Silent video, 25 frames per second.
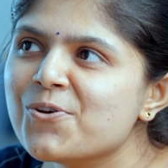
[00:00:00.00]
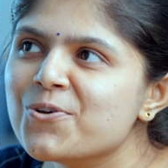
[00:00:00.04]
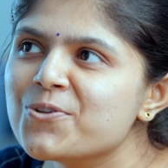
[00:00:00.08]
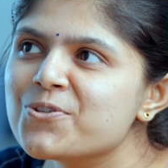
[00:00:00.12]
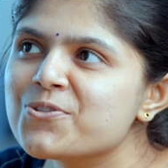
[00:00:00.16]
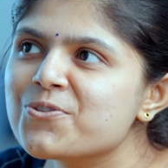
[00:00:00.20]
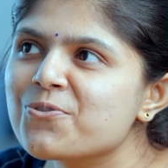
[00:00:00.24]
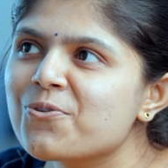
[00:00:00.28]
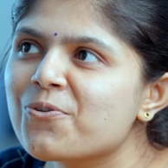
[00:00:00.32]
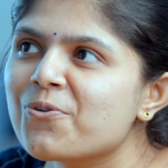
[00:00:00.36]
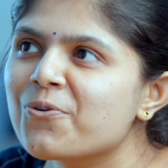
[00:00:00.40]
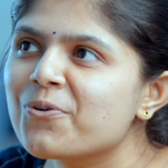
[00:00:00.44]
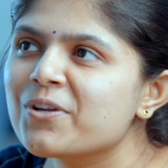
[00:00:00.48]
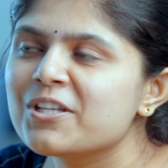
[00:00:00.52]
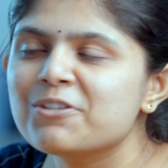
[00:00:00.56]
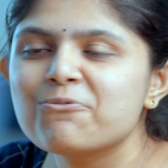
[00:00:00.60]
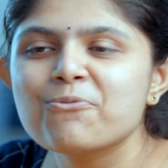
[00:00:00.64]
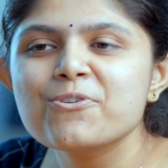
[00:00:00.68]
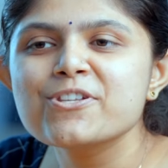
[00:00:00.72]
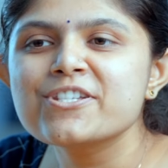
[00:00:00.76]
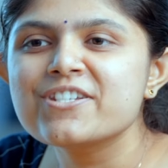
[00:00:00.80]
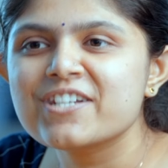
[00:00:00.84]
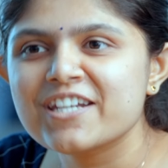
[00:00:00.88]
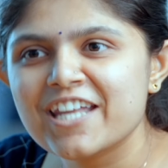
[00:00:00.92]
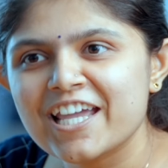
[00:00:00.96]
So it
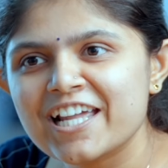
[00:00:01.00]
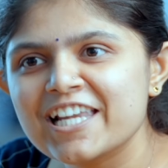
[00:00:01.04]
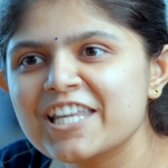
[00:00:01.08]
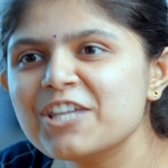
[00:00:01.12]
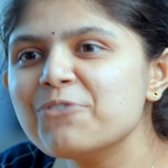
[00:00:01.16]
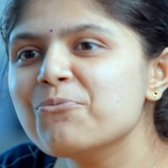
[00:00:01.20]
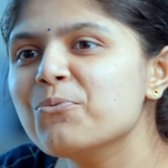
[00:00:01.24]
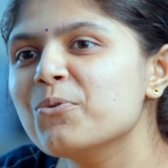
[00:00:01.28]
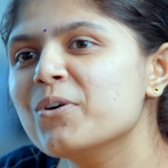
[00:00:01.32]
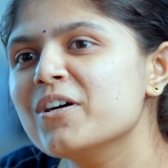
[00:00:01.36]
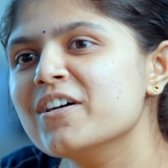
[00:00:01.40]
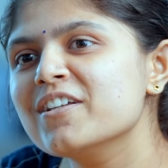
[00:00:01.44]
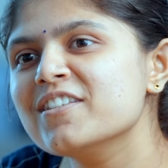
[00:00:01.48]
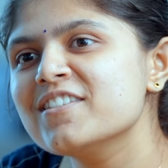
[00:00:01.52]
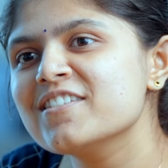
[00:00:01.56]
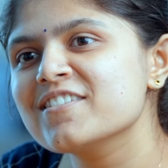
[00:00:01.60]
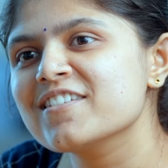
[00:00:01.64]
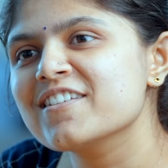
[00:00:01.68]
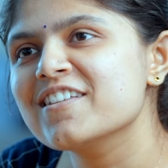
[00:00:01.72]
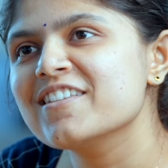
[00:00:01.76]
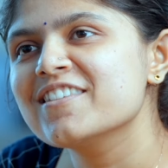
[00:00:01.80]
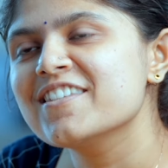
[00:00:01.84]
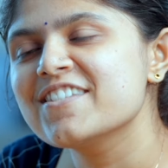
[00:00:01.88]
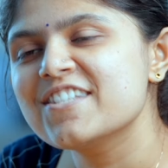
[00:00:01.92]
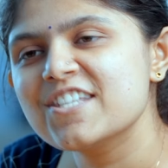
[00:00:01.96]
was really worth.
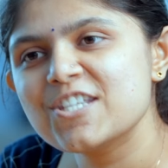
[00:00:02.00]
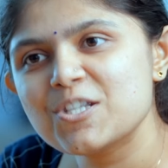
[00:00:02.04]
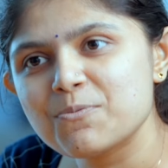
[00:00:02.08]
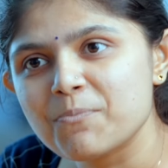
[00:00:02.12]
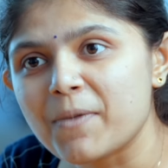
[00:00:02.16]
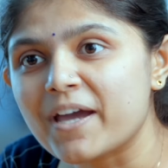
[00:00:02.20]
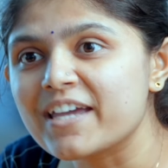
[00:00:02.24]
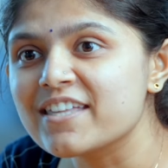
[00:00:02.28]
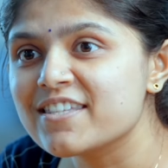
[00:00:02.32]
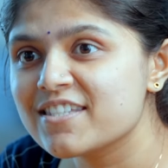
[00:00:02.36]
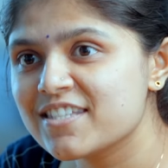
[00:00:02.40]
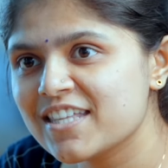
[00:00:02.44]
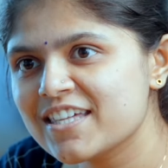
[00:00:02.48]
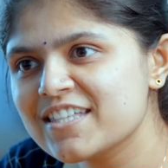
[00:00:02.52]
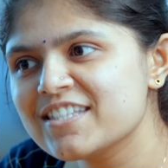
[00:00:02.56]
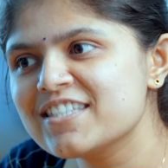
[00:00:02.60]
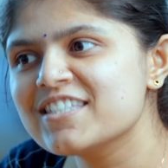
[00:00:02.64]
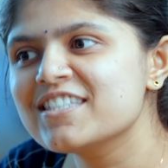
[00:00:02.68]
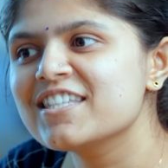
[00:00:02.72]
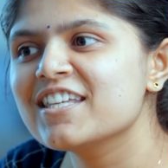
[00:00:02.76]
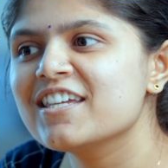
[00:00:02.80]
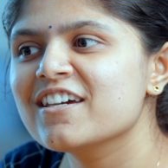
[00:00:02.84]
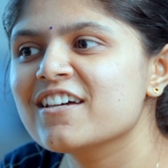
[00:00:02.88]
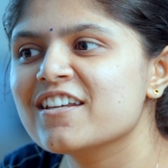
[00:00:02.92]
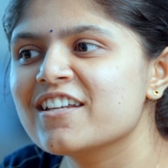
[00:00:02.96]
This is my
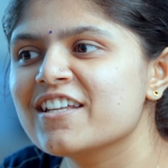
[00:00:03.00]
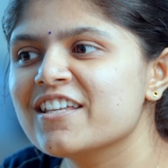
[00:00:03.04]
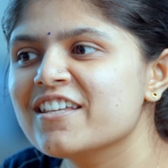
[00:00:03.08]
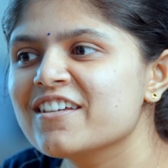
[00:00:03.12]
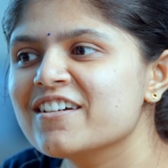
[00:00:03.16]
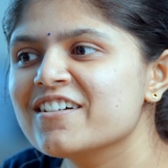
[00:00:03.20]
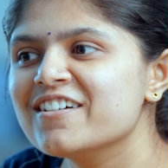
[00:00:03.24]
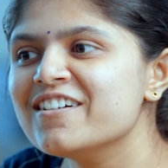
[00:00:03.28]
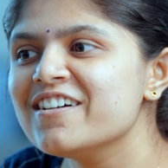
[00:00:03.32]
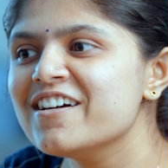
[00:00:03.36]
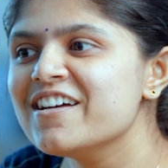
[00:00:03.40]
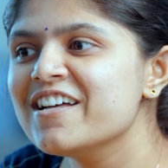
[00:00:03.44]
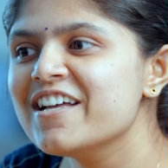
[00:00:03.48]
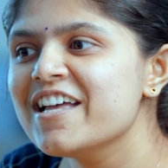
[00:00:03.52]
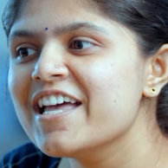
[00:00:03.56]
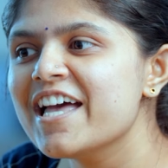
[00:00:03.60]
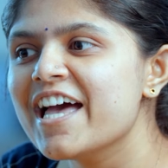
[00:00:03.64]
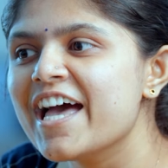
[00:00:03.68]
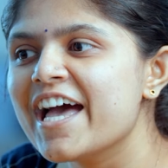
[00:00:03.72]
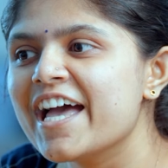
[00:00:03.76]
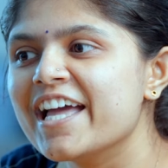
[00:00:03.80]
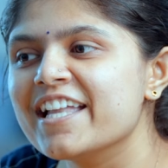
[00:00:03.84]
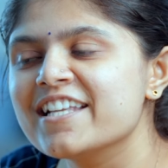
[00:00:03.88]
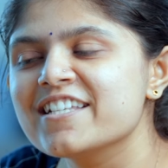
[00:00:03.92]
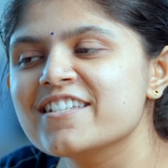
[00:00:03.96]
sixth year here
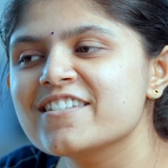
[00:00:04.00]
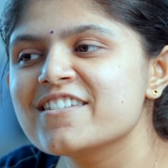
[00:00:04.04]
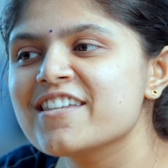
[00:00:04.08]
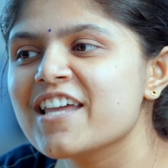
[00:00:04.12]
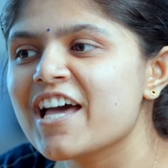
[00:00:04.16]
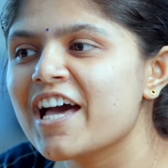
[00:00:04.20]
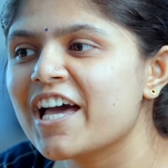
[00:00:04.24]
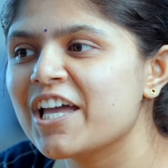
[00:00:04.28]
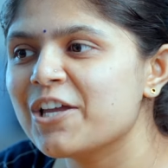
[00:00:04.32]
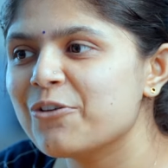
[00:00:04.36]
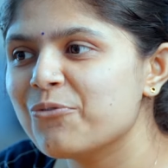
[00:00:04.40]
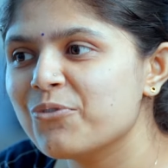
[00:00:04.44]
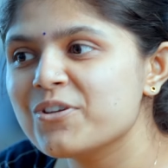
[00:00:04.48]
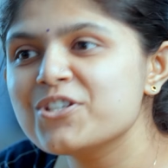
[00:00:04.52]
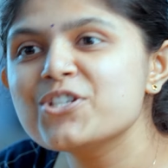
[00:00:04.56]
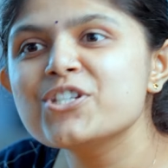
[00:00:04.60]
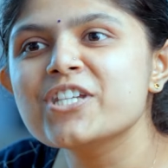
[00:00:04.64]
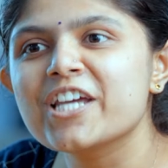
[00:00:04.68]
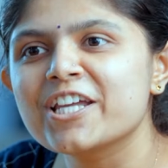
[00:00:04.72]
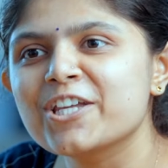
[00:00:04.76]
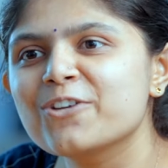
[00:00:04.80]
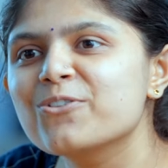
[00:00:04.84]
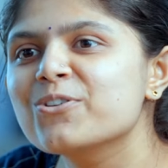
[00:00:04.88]
and I wish I